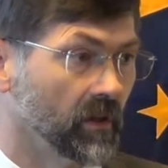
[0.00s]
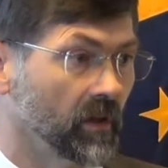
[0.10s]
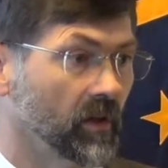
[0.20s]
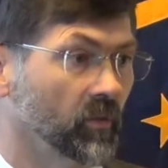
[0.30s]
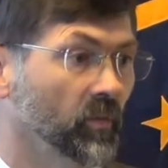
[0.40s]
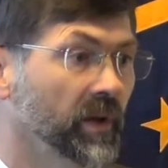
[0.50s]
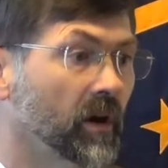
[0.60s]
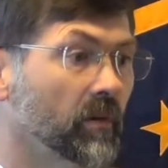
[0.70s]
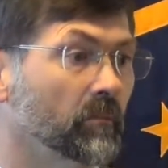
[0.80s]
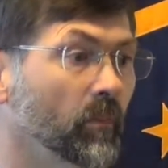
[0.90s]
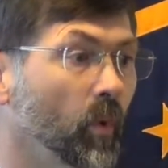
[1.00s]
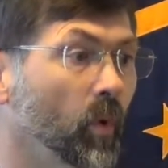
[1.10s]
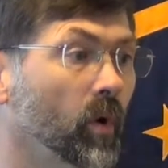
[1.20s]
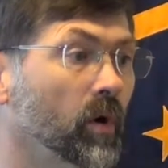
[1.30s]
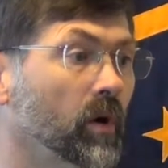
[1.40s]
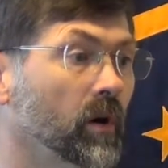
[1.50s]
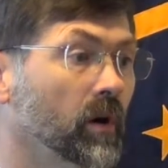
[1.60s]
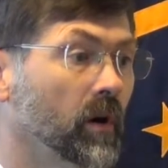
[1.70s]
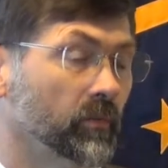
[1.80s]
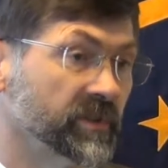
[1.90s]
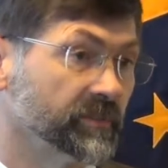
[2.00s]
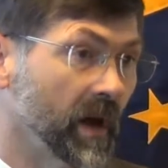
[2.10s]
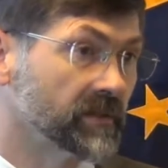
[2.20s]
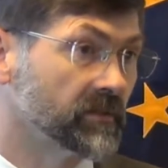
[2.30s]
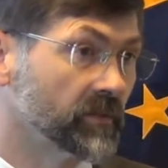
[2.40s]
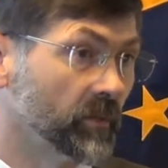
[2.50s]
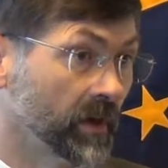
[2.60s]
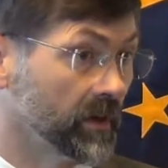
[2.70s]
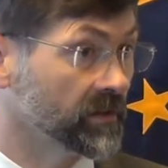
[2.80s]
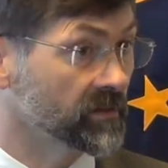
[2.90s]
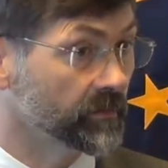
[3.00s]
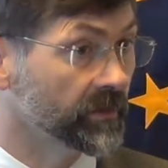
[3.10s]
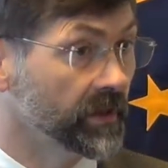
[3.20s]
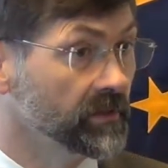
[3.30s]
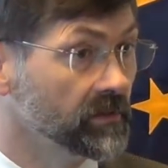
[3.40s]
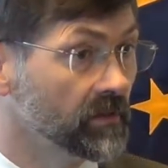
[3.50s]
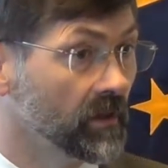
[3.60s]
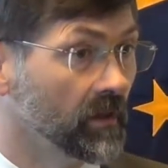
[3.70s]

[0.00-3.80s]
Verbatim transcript: Uh, we are more responsive to what our customer needs